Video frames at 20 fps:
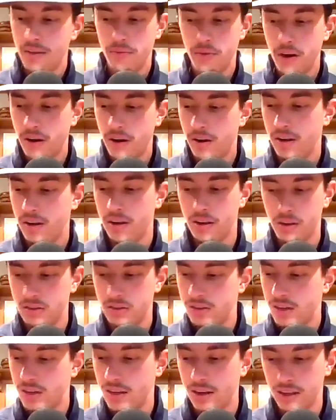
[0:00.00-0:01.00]
Very
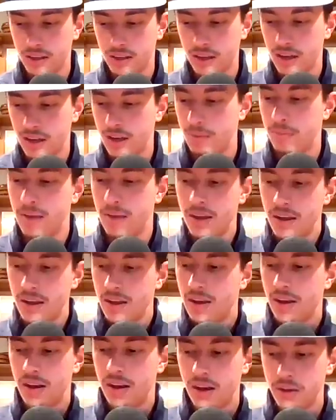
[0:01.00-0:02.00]
entertaining game.
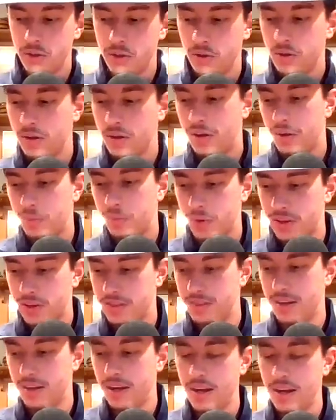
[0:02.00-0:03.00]
UConn
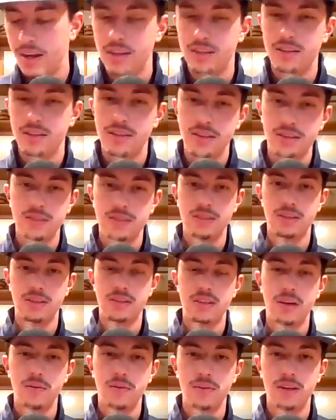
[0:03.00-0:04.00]
wins it
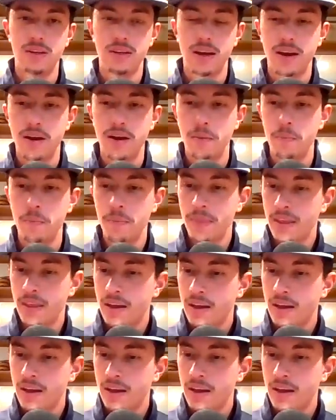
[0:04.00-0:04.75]
86-79.